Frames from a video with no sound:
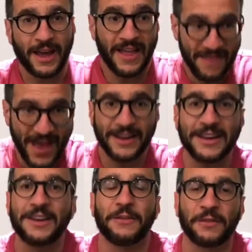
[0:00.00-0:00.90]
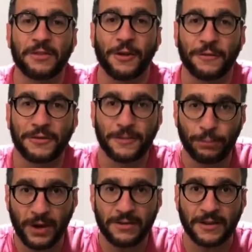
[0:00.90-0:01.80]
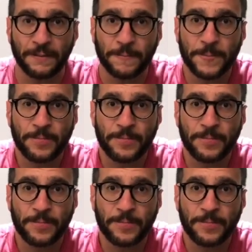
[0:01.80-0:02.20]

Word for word: And that in and of itself is depressing.